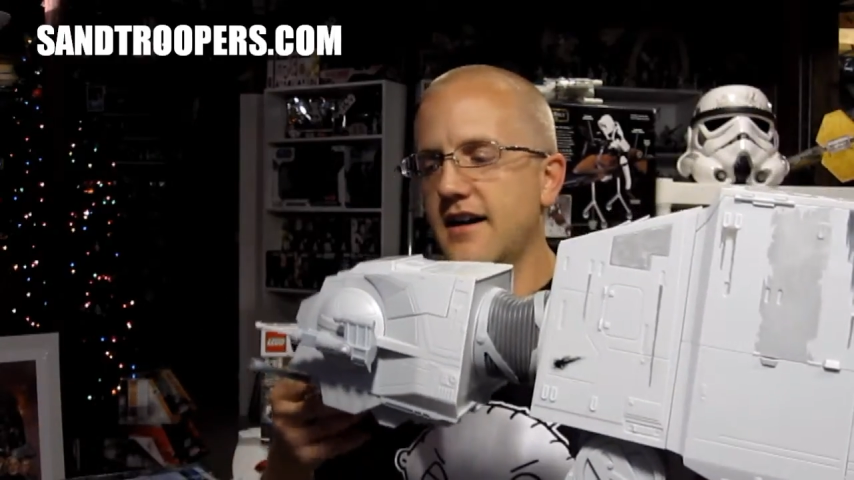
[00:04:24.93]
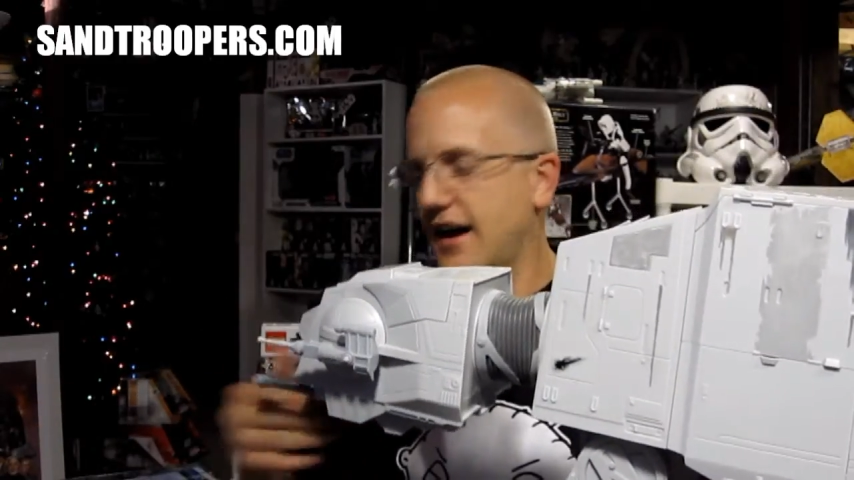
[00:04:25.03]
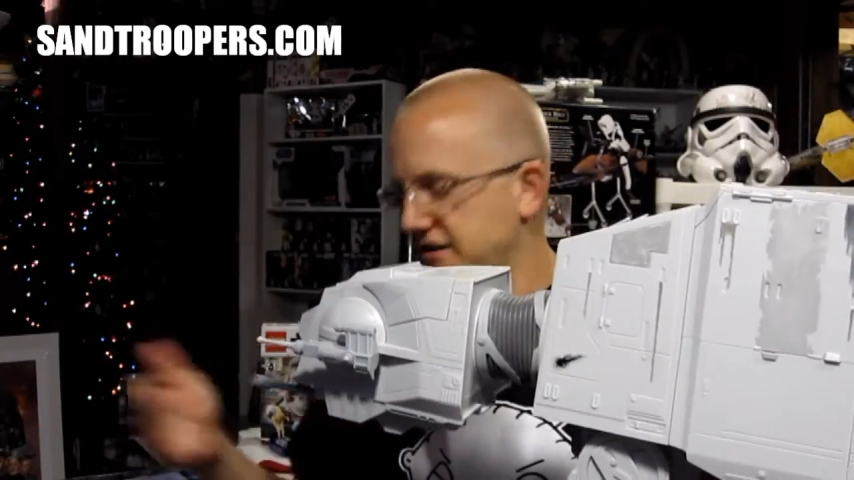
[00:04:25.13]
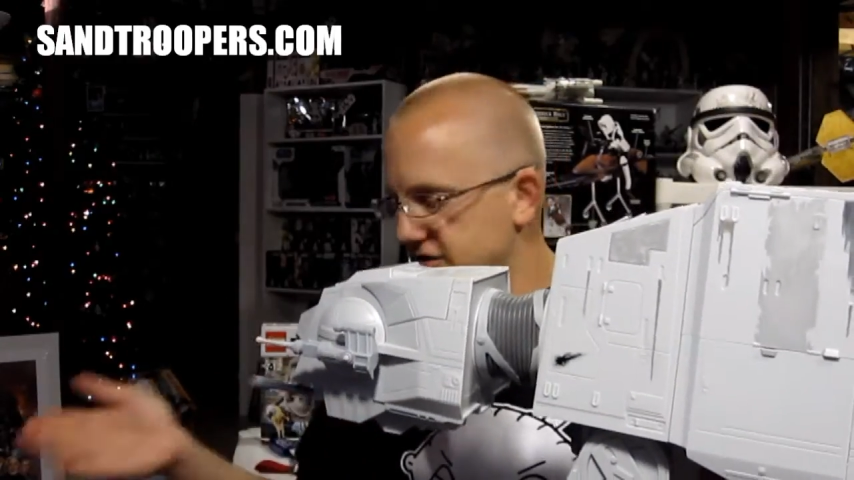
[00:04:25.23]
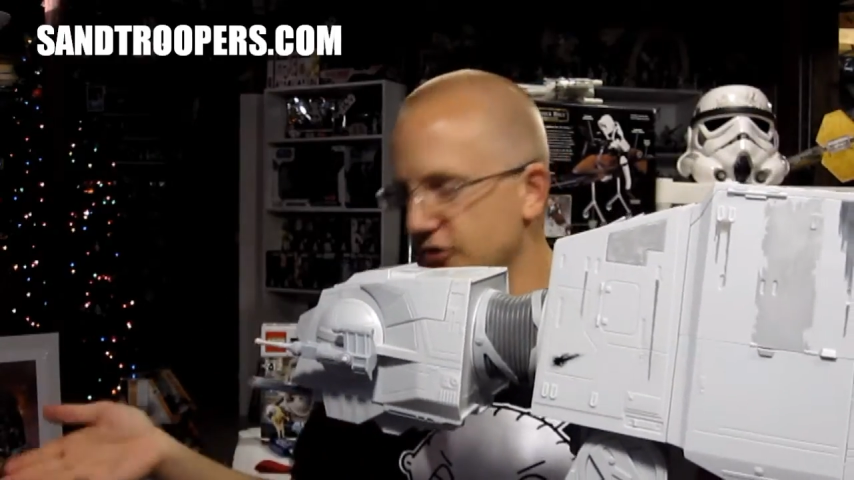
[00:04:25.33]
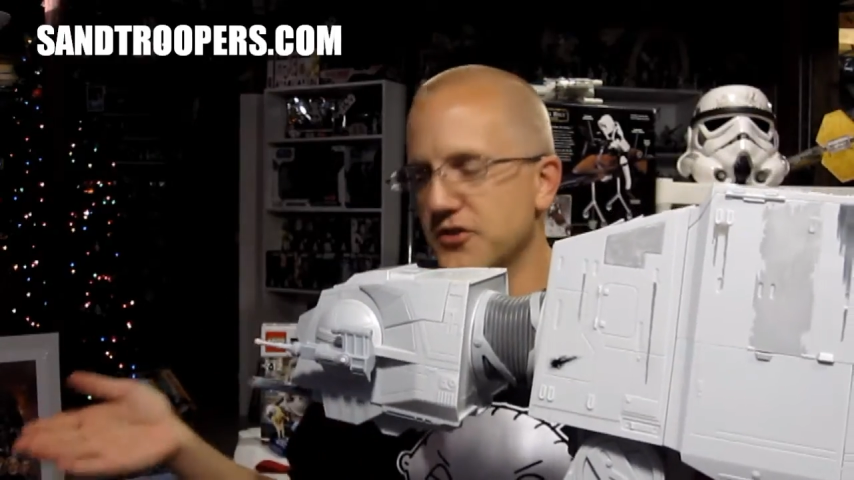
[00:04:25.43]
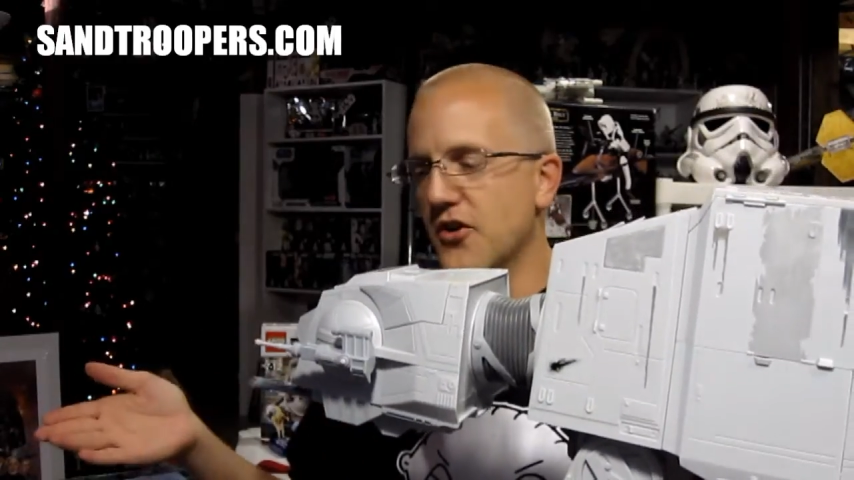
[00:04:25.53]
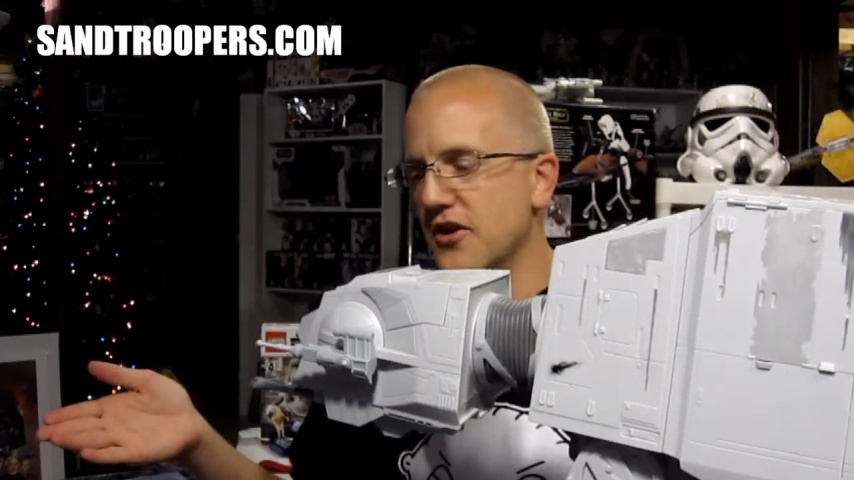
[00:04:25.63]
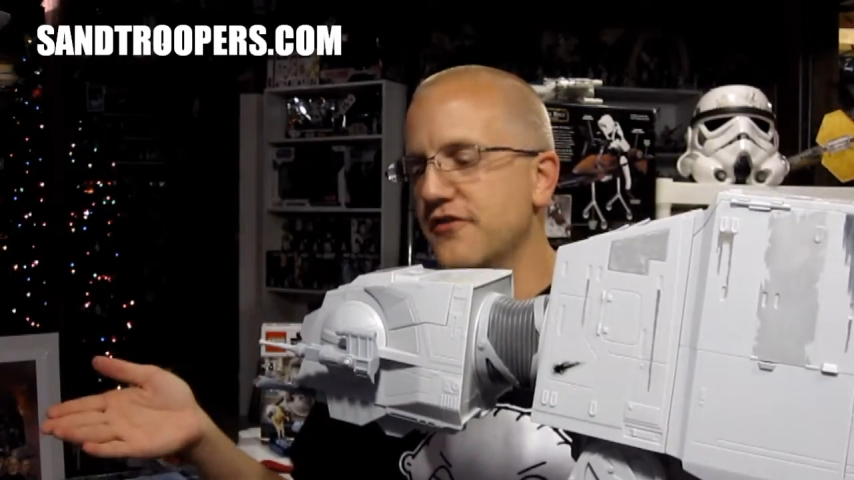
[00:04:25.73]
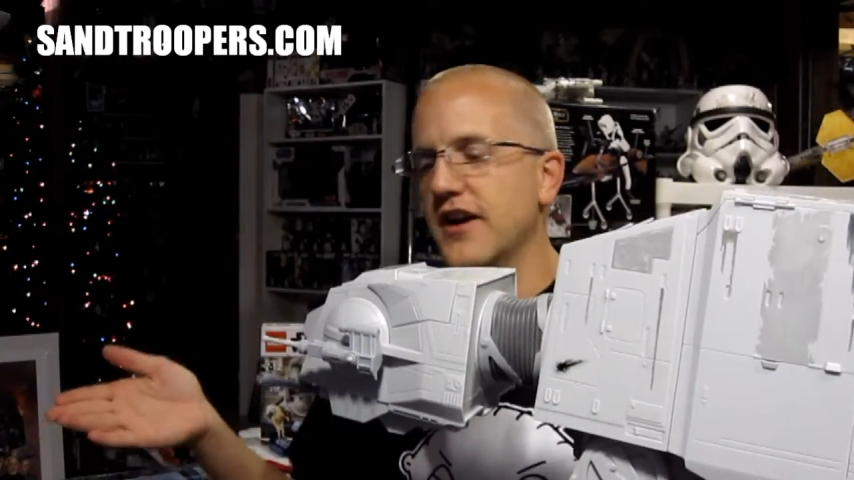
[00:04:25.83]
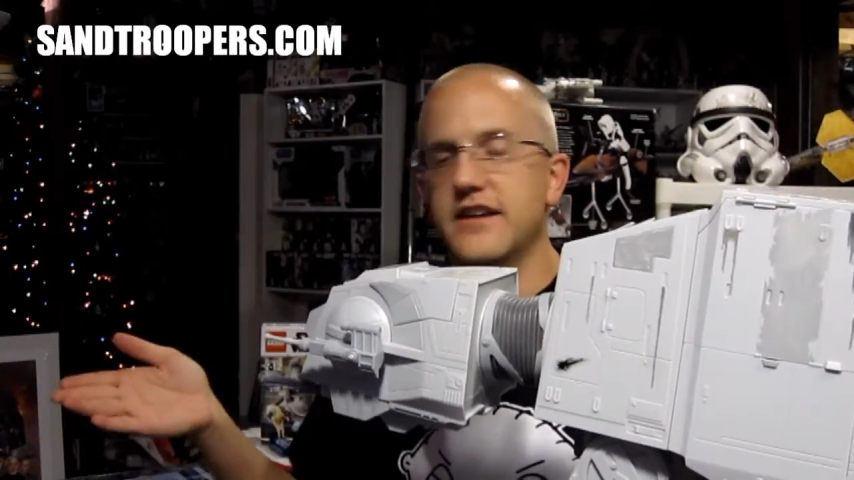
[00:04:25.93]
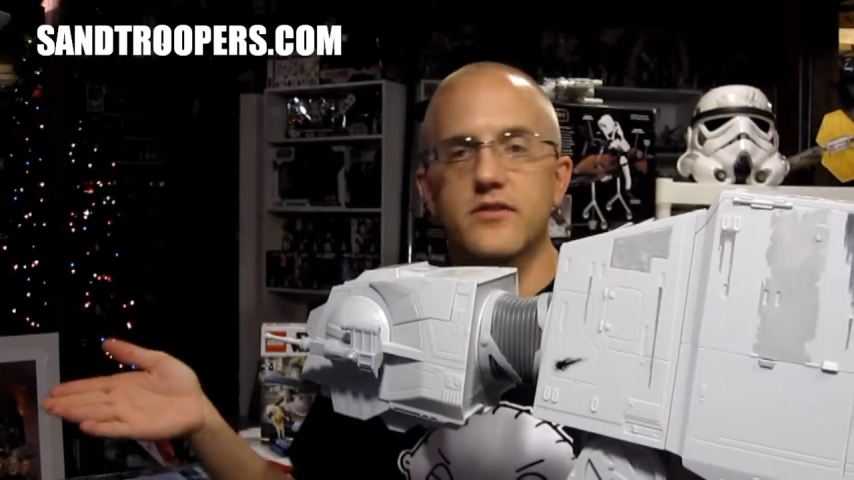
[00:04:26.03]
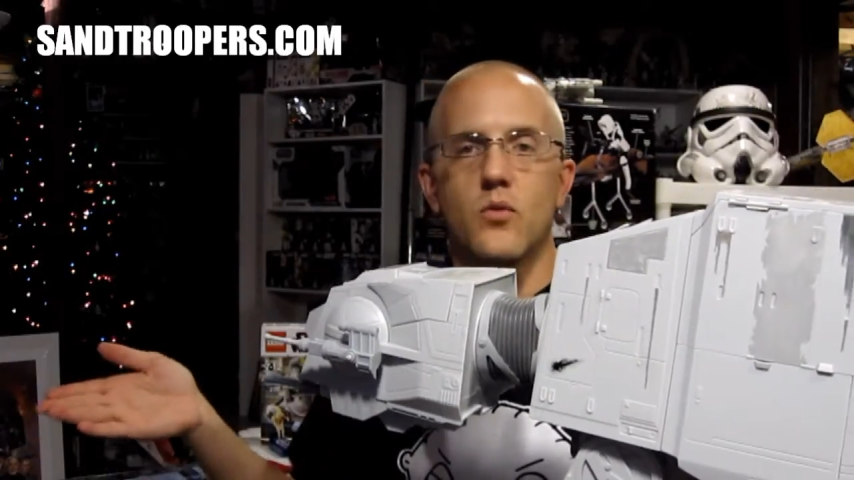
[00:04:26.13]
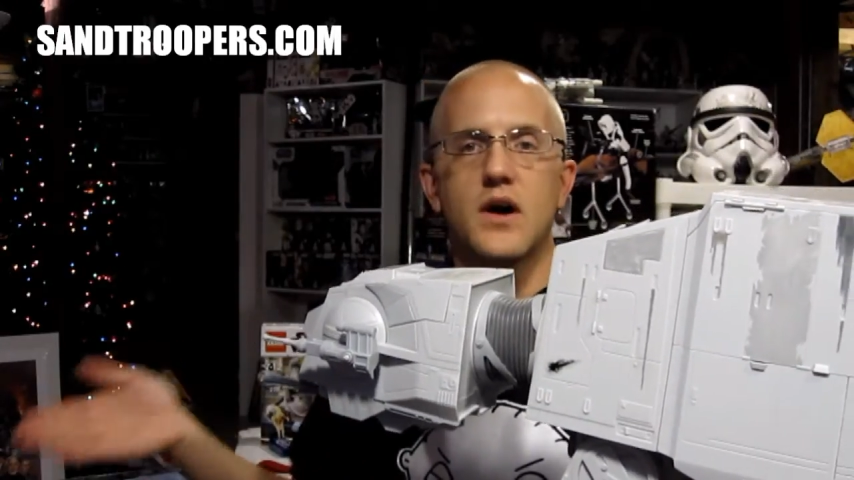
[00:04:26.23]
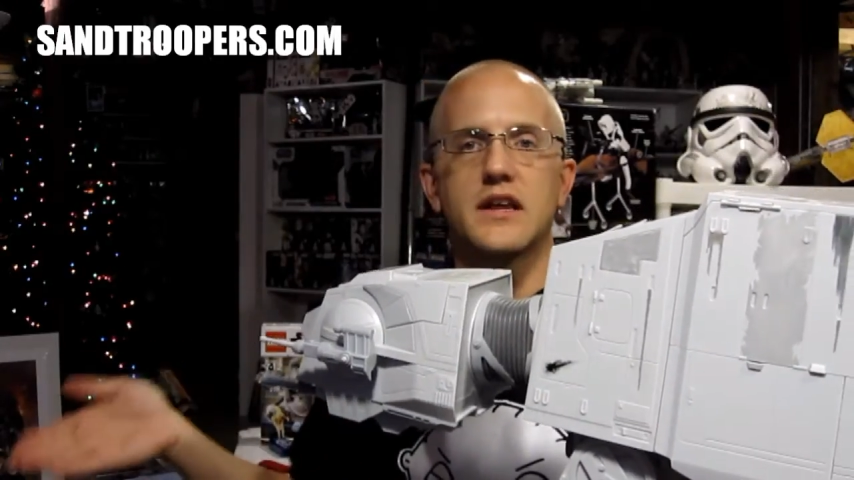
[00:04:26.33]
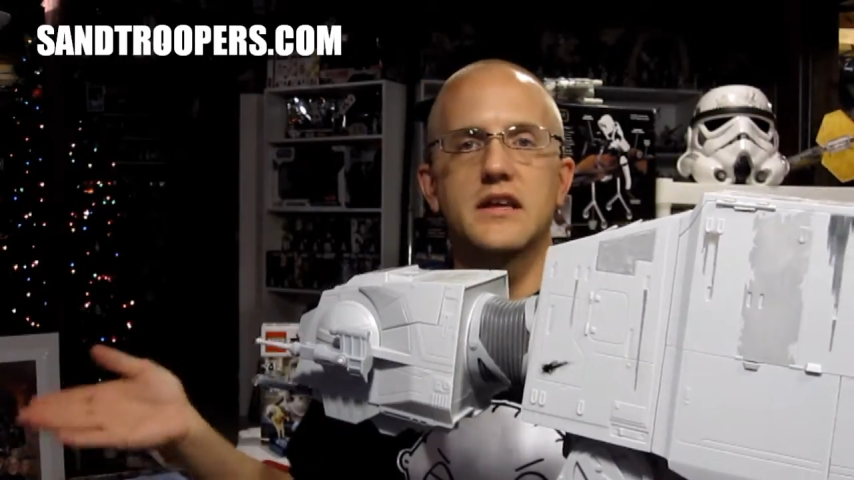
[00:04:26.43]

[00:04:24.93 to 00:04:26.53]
I don't know if I even want to